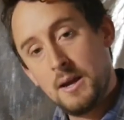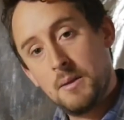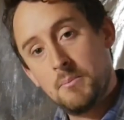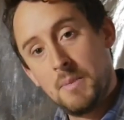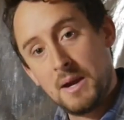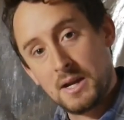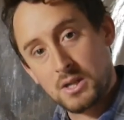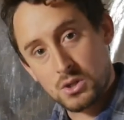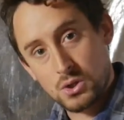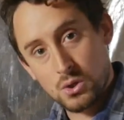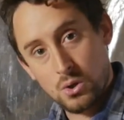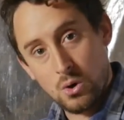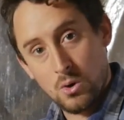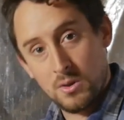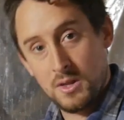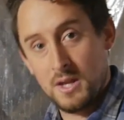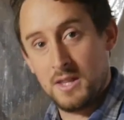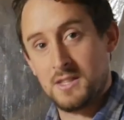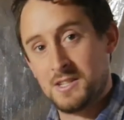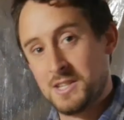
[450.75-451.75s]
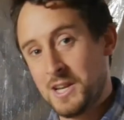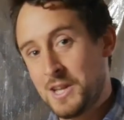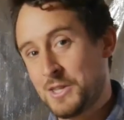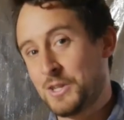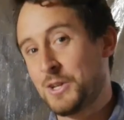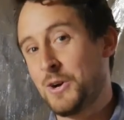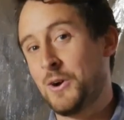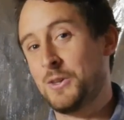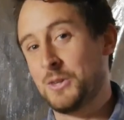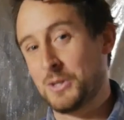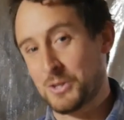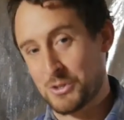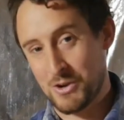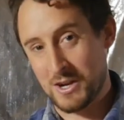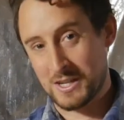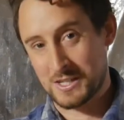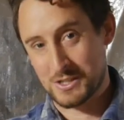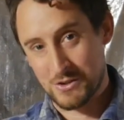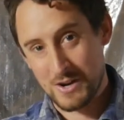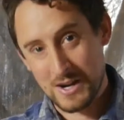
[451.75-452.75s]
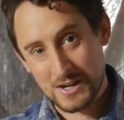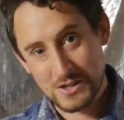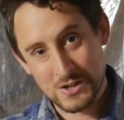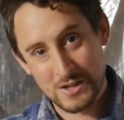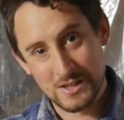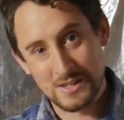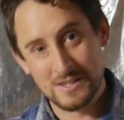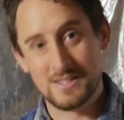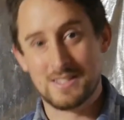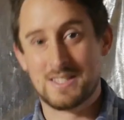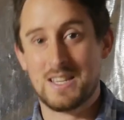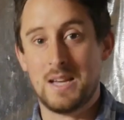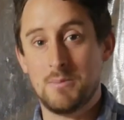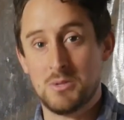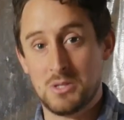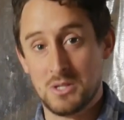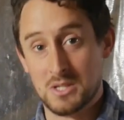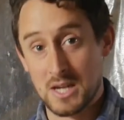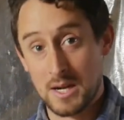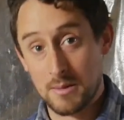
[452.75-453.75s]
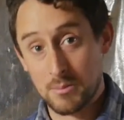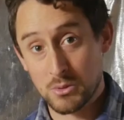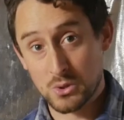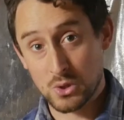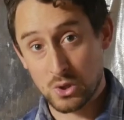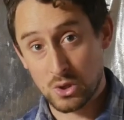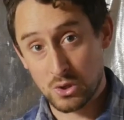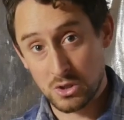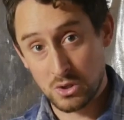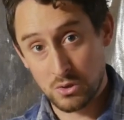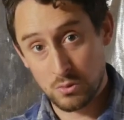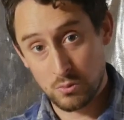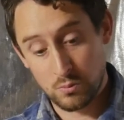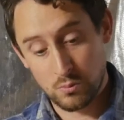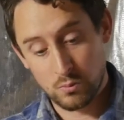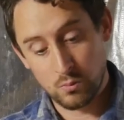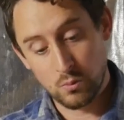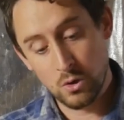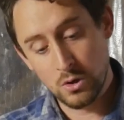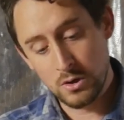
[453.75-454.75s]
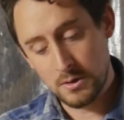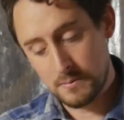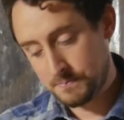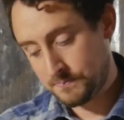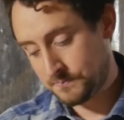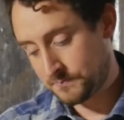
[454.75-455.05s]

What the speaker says: Make sure that the teeth are going the correct direction, the same as your table saw you would.